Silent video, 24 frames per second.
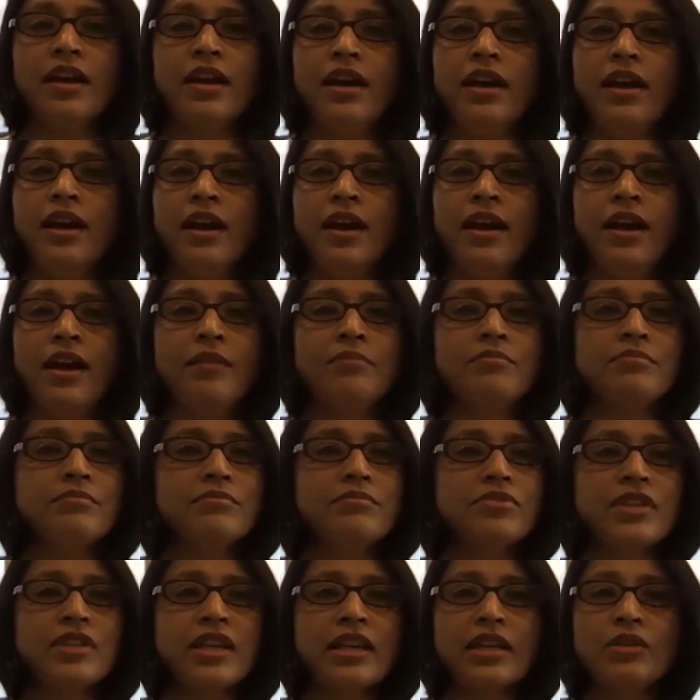Um,
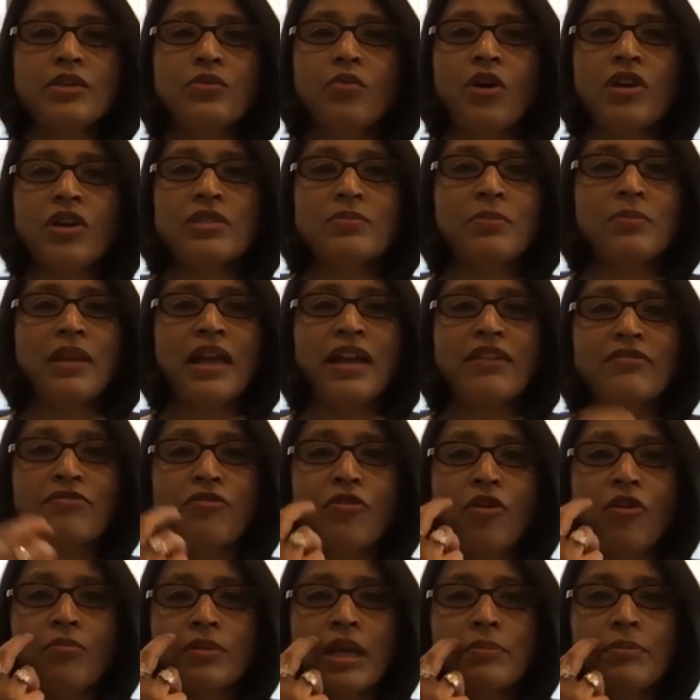second was
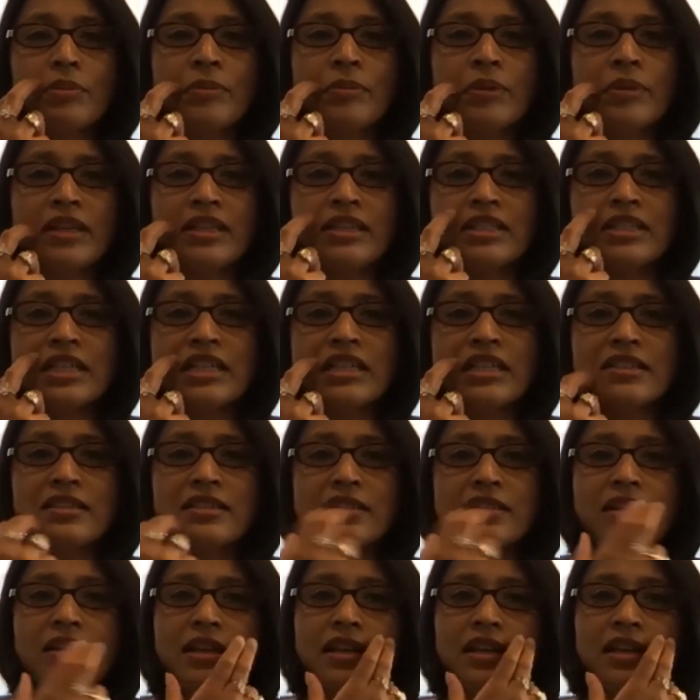platform capabilities
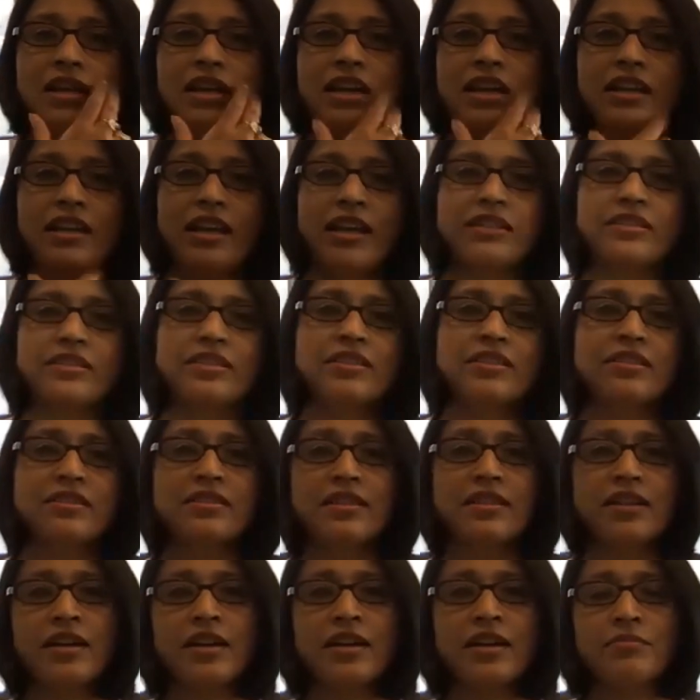uh, like this,
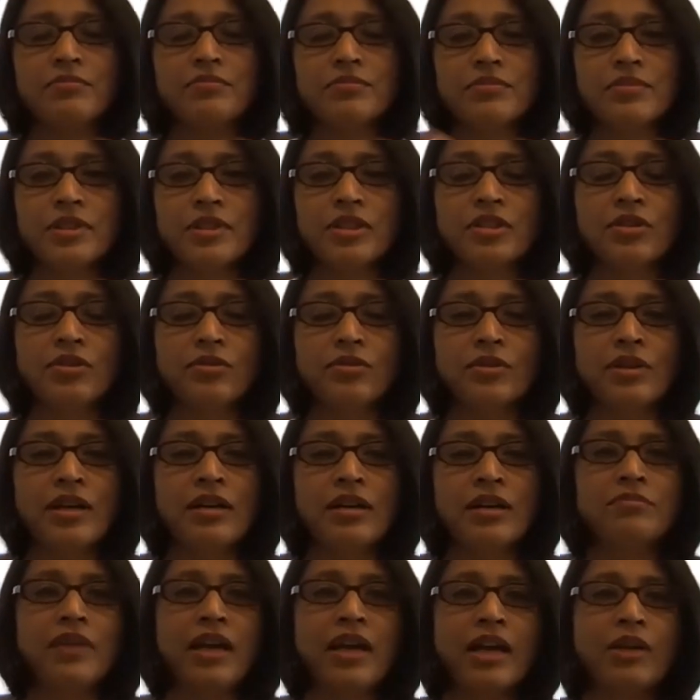um, you know,
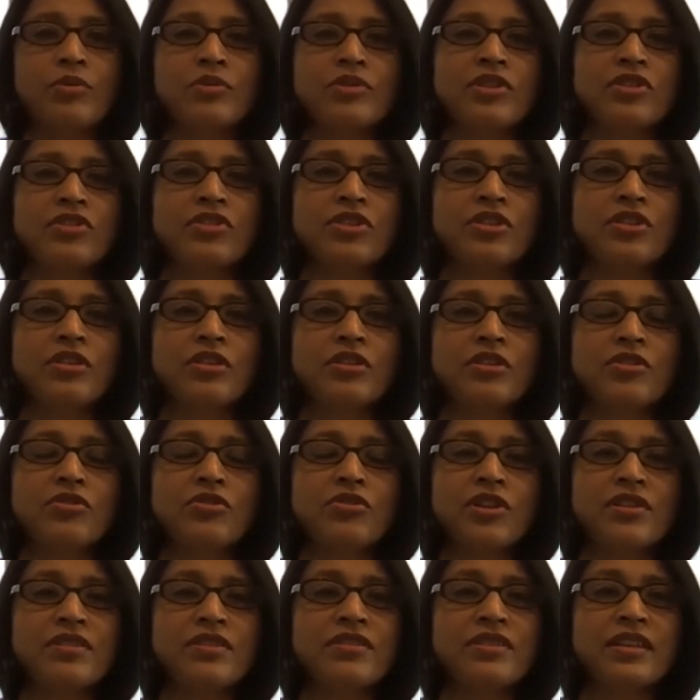um, acquisition in New
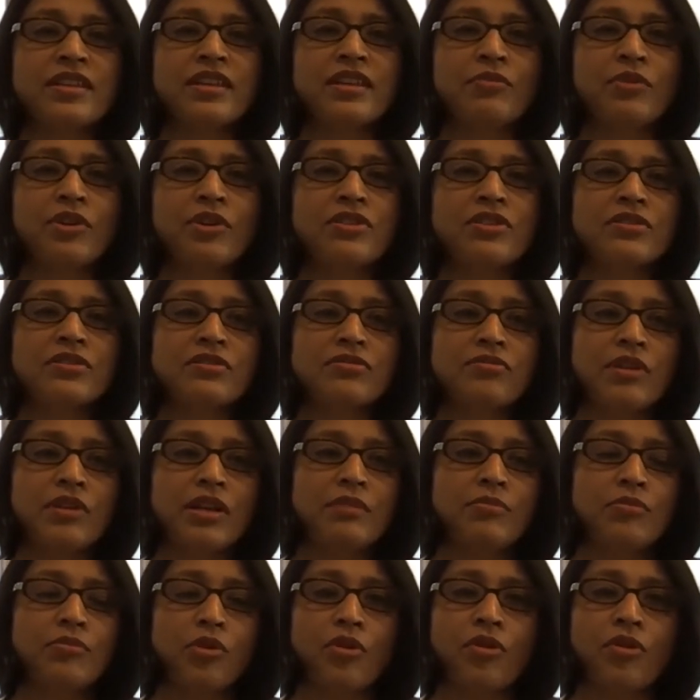Jersey was
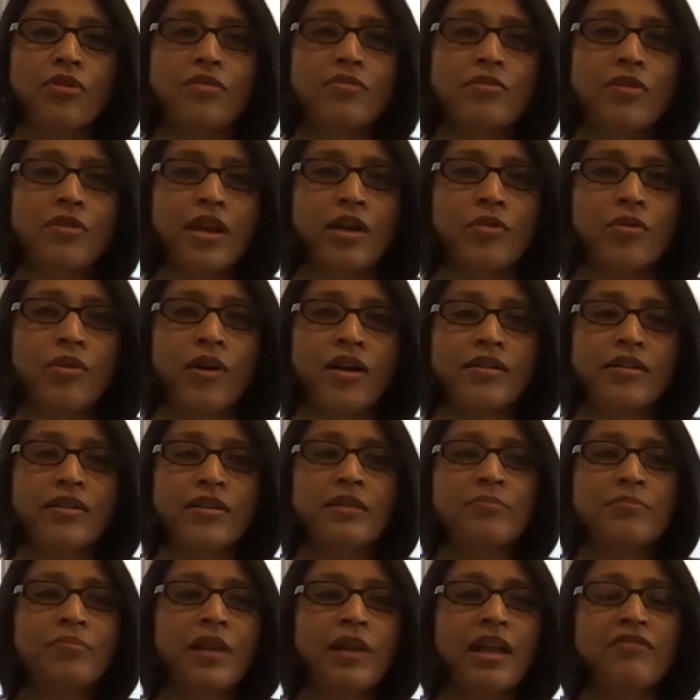really more acquiring
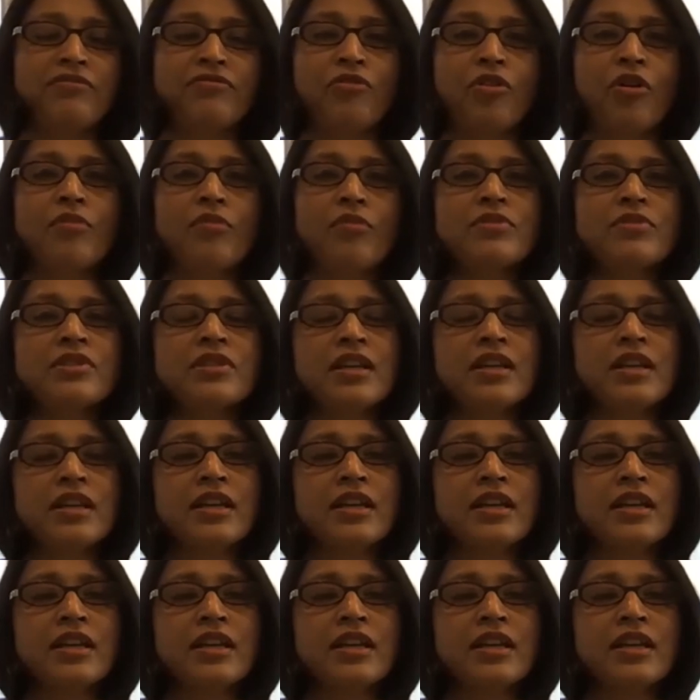platforms.